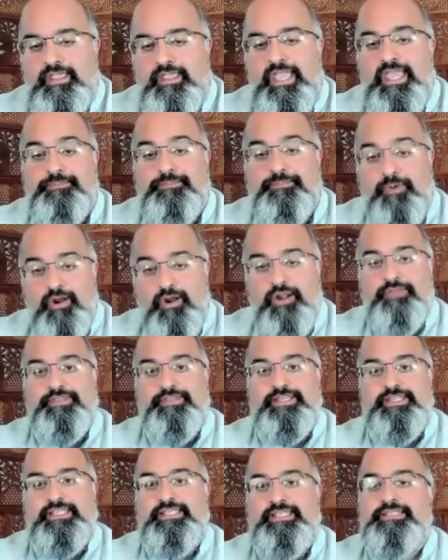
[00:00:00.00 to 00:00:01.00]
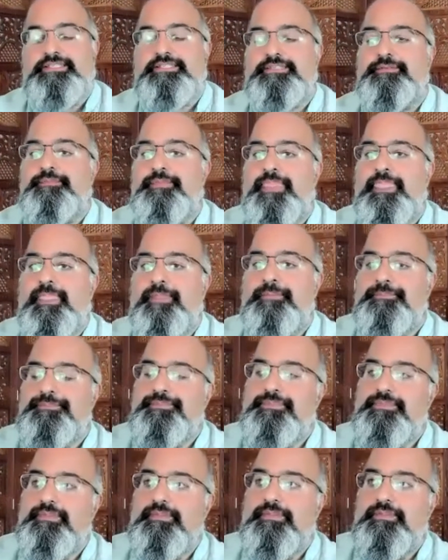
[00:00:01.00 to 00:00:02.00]
And part of it is,
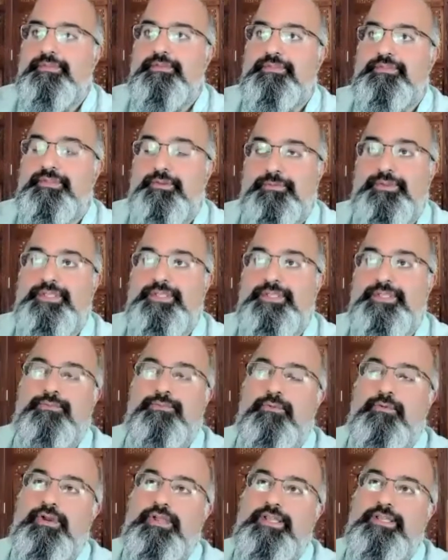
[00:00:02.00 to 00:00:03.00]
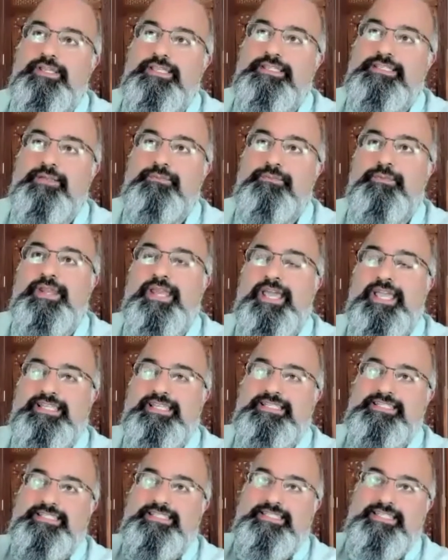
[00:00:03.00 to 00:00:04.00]
the reason for it is that when I
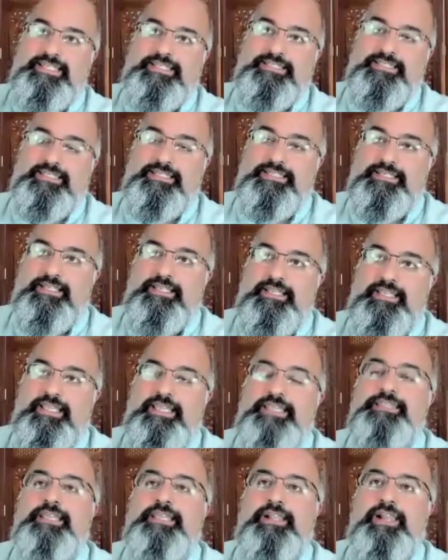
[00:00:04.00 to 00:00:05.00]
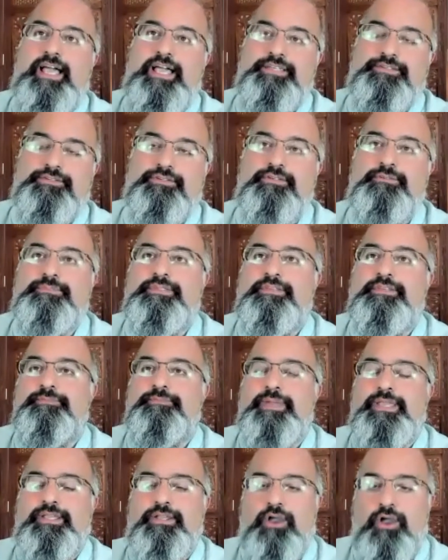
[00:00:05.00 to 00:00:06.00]
sit in the classrooms of
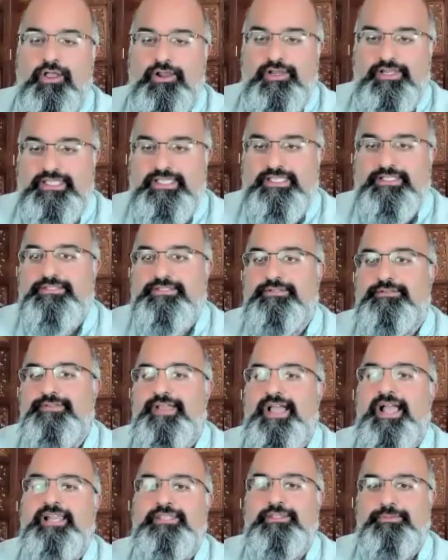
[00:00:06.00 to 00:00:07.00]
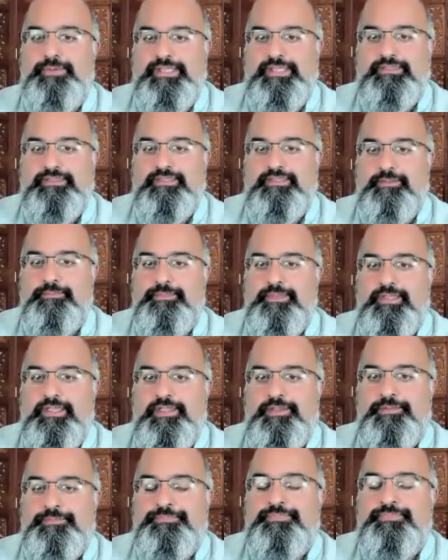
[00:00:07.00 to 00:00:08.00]
my colleagues to evaluate them,
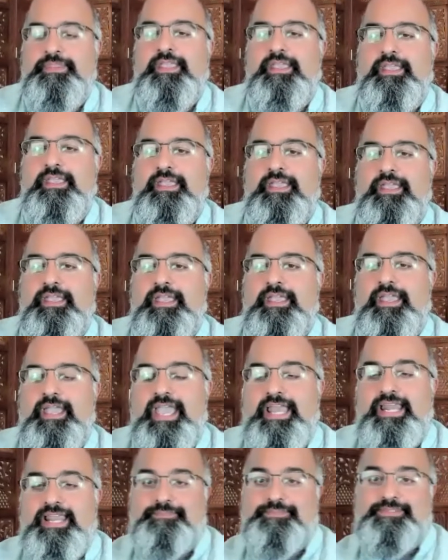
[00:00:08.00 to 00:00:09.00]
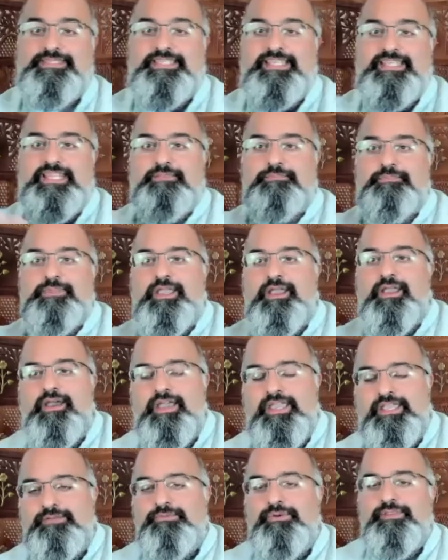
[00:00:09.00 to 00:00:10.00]
and I'm sitting
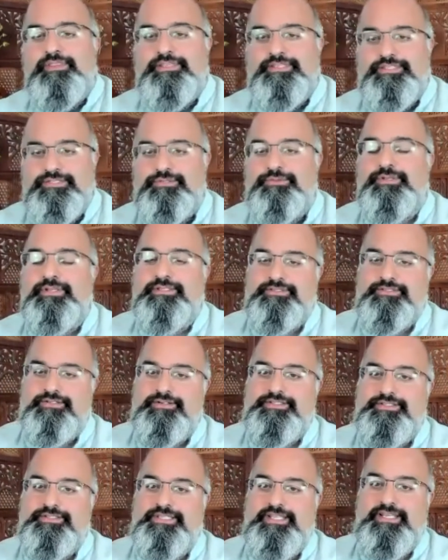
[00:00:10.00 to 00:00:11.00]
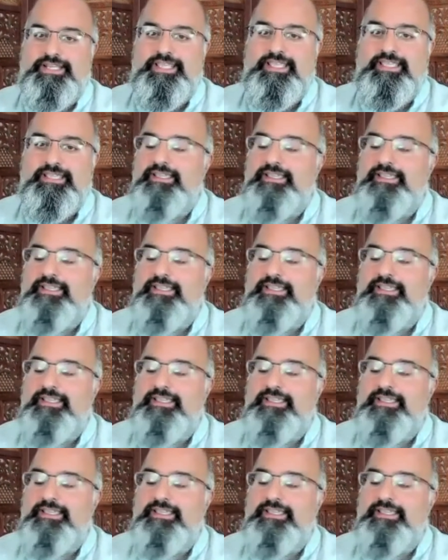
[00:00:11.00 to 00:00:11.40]
behind where the students are sitting,